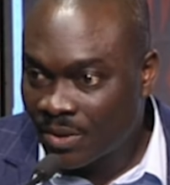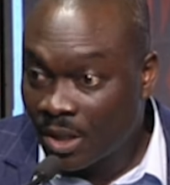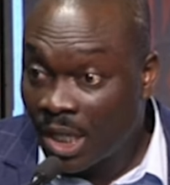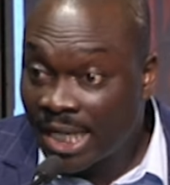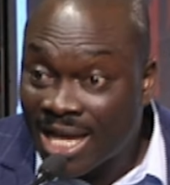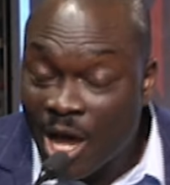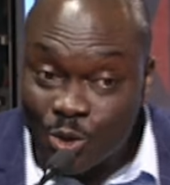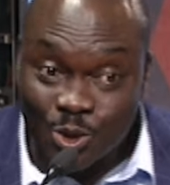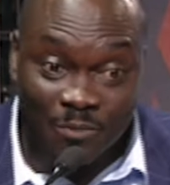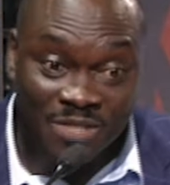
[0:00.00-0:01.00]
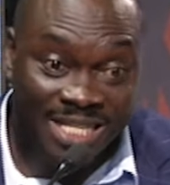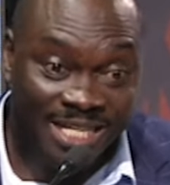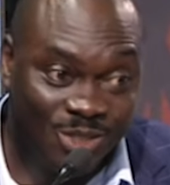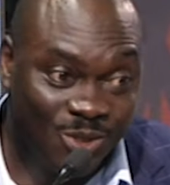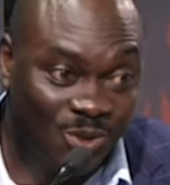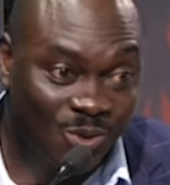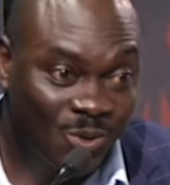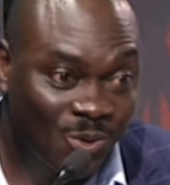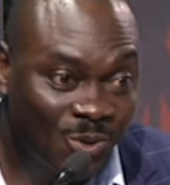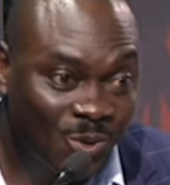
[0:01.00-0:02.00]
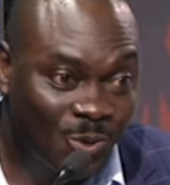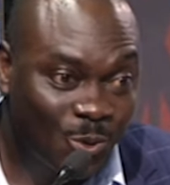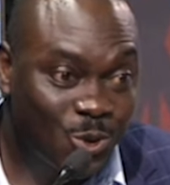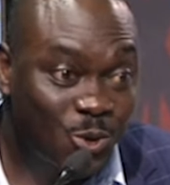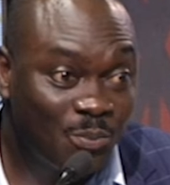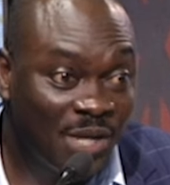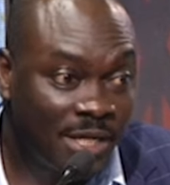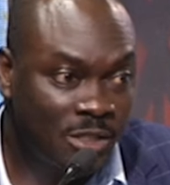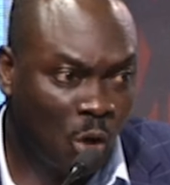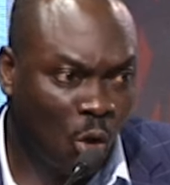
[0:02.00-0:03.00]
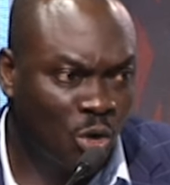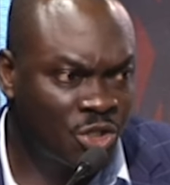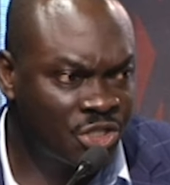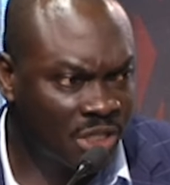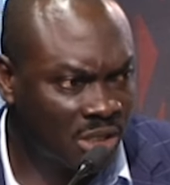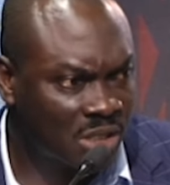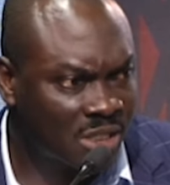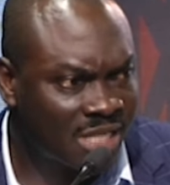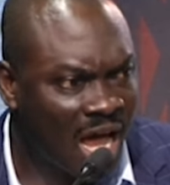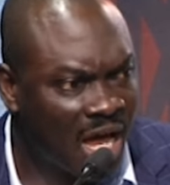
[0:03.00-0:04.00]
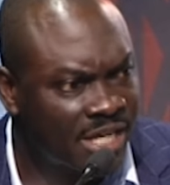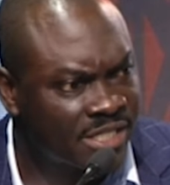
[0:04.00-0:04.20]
The Council of State, who should be his conscience, his eyes,